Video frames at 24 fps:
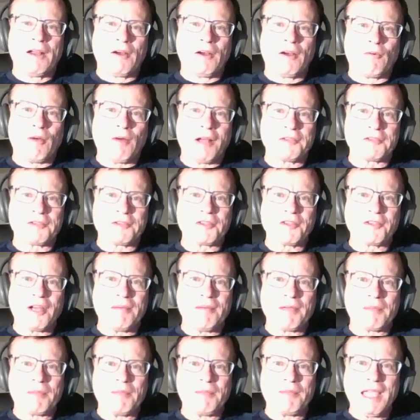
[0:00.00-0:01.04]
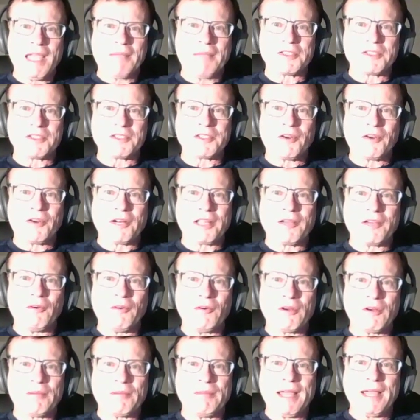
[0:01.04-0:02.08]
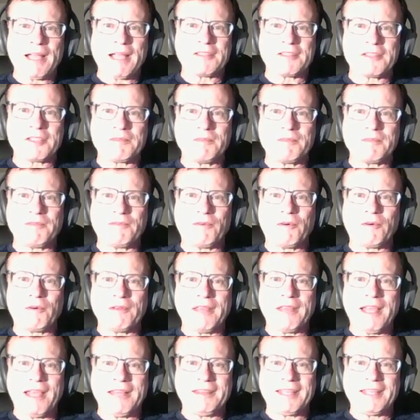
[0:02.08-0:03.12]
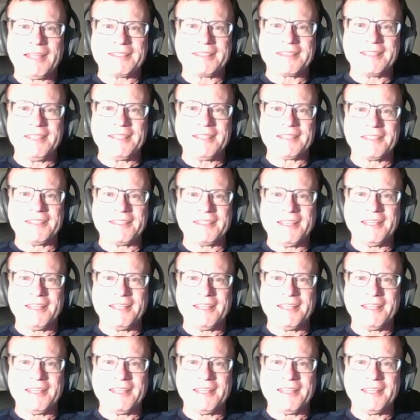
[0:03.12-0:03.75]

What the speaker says: Roger Staubach became the starting quarterback just before that in that season,